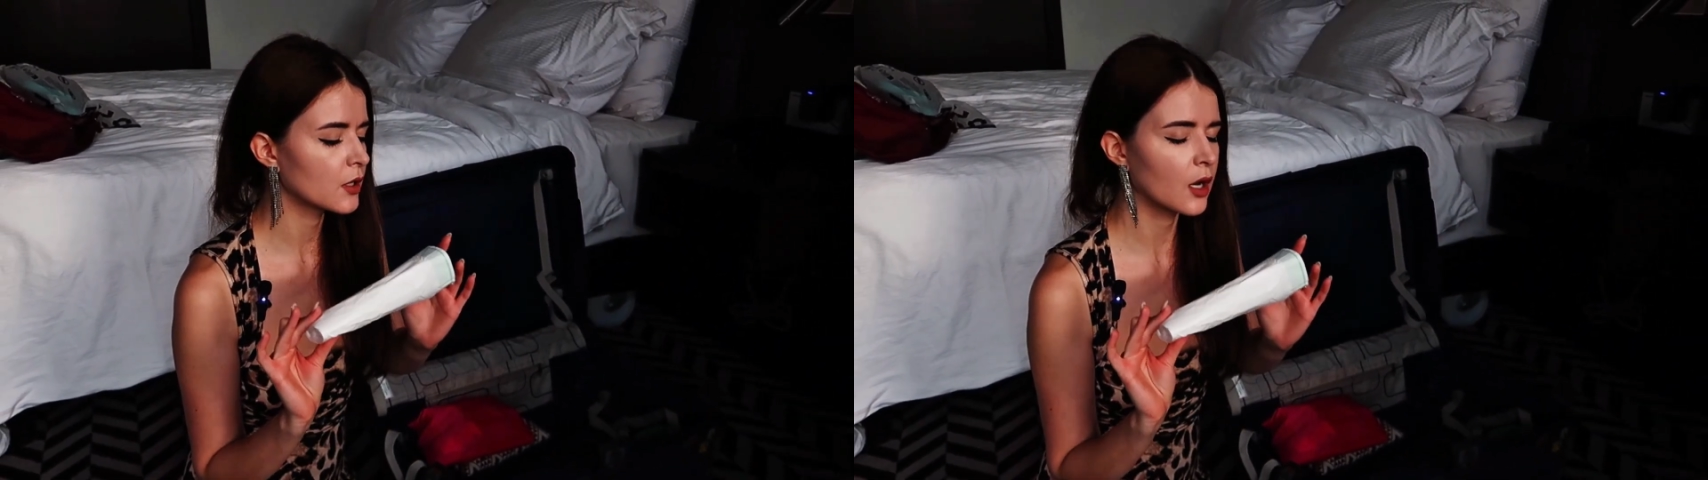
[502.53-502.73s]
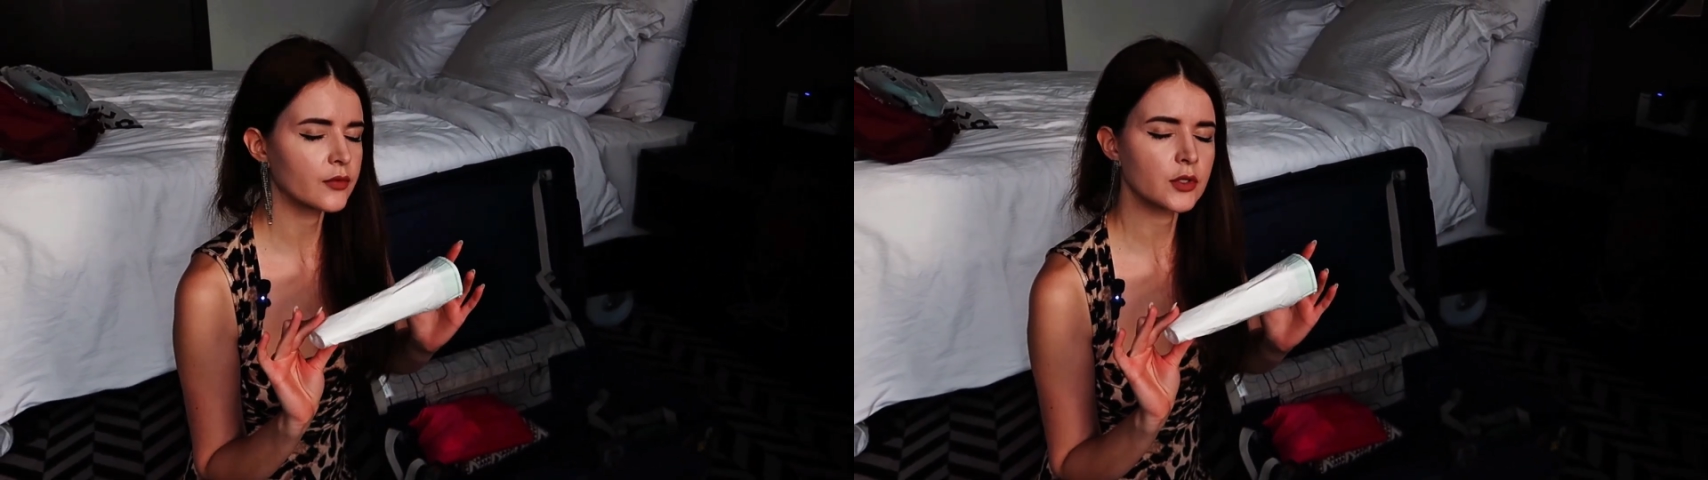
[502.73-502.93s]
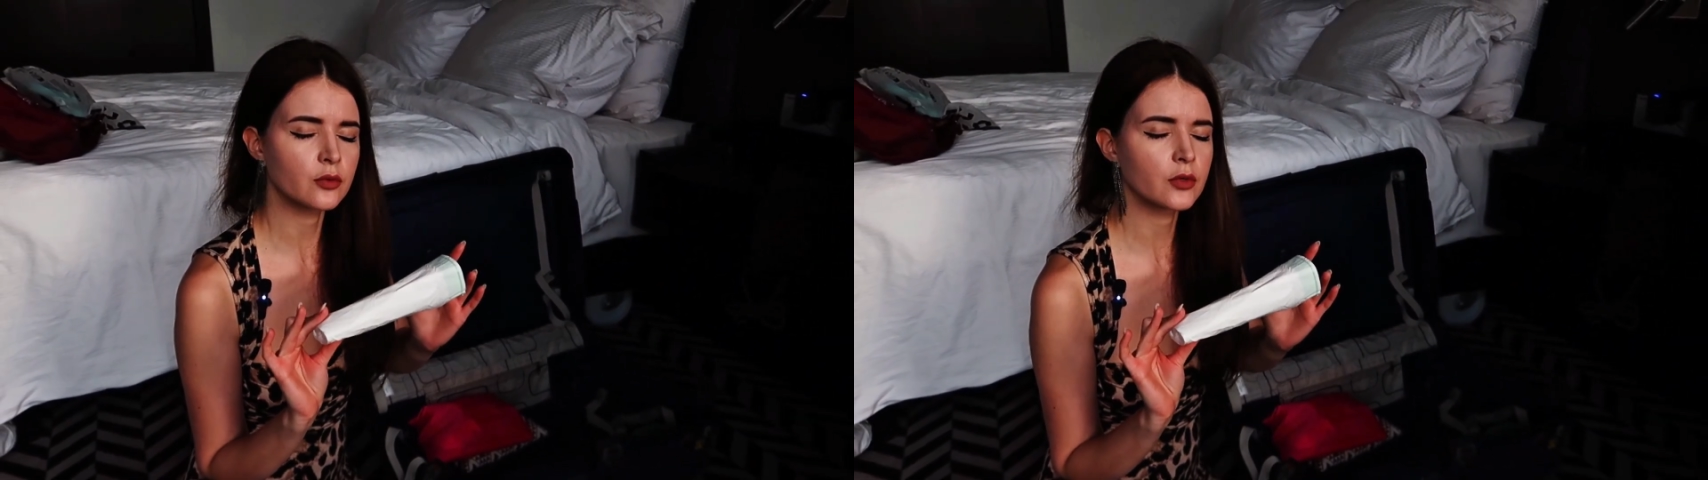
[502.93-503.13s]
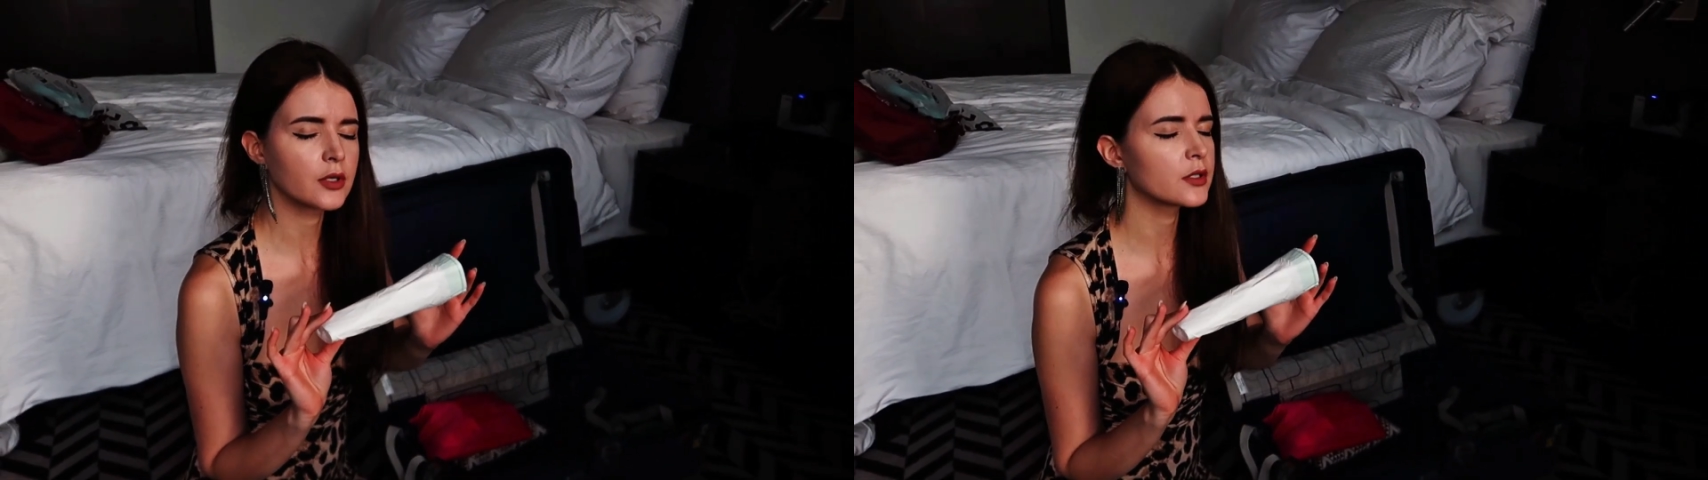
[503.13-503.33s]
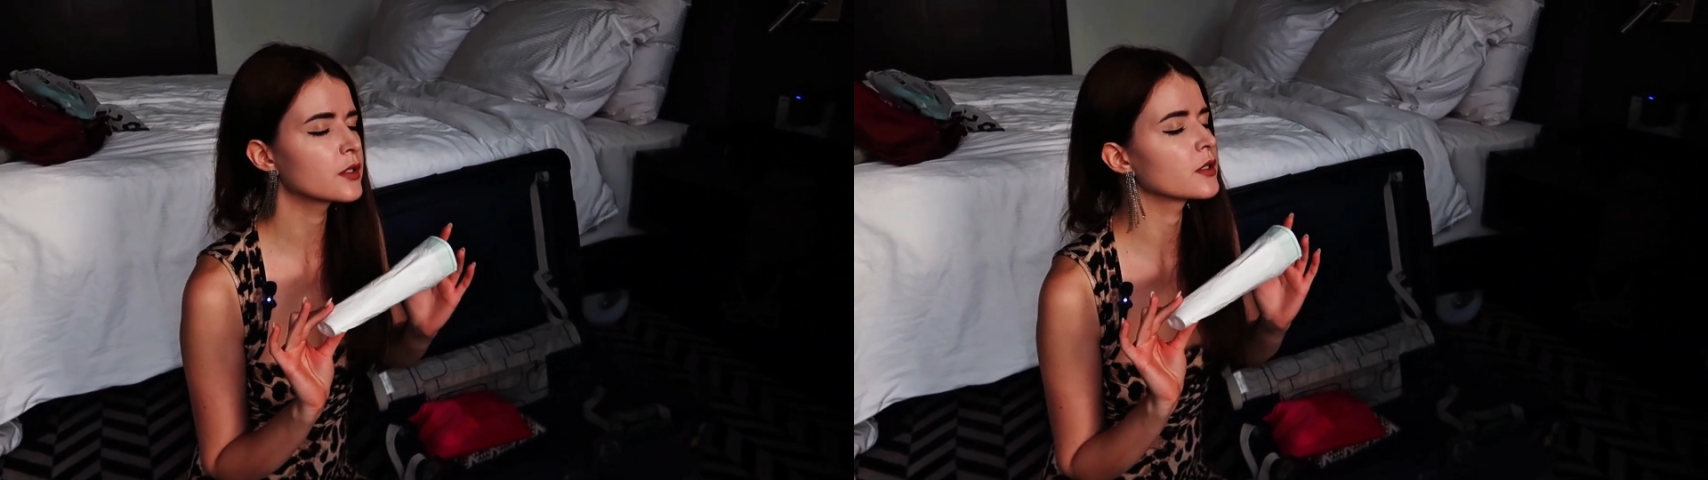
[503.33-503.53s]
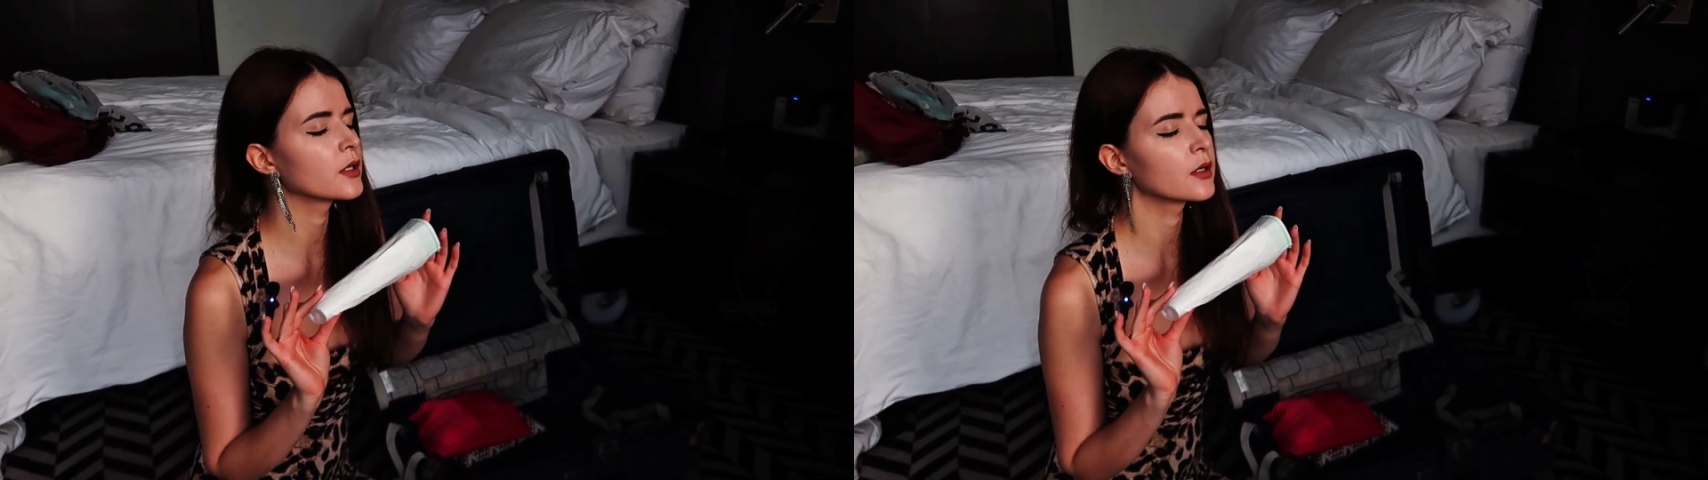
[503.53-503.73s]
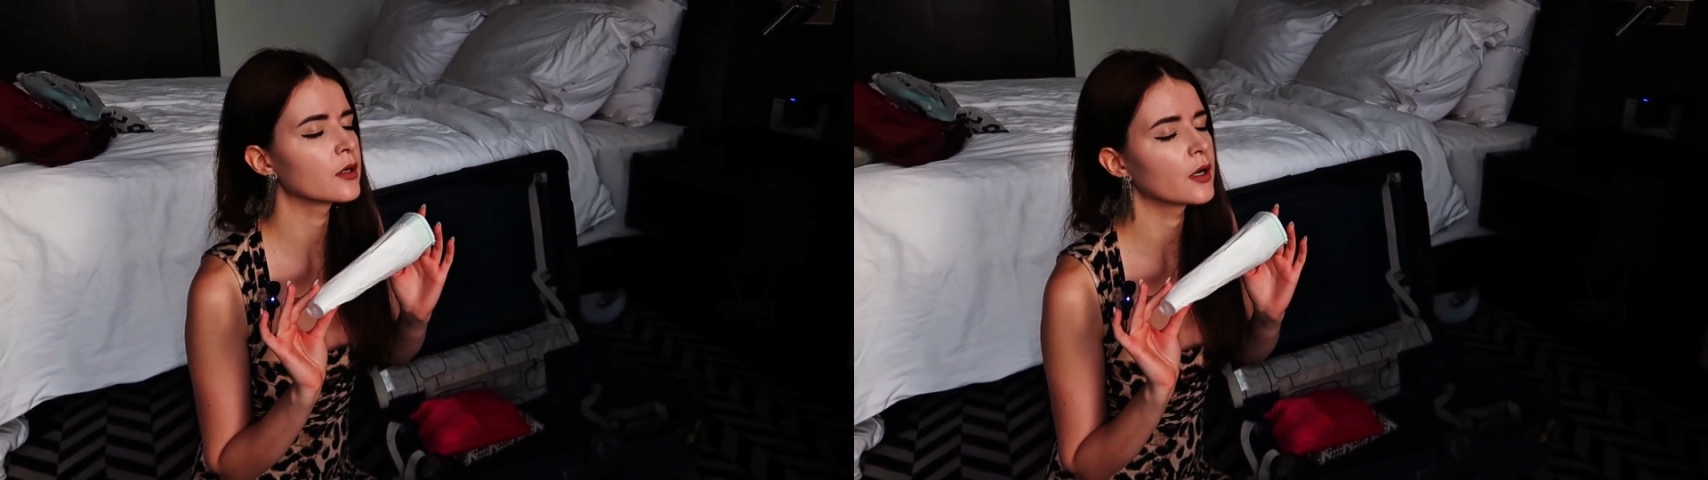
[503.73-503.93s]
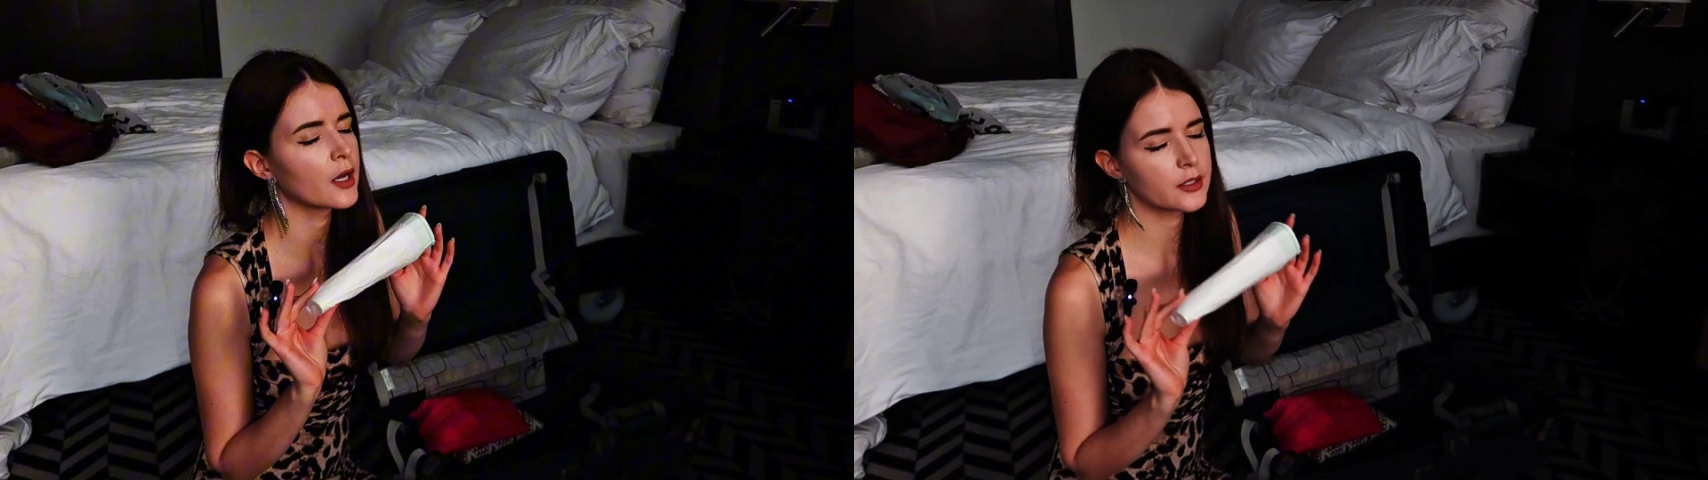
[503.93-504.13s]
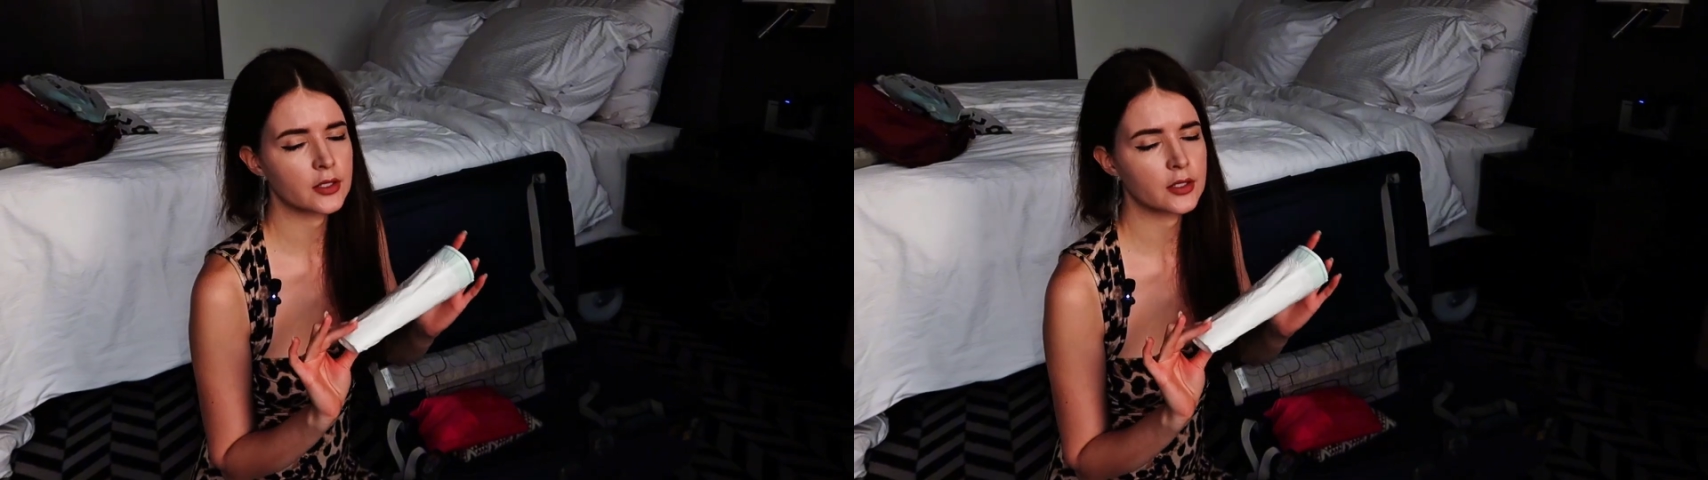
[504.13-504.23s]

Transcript: afterwards as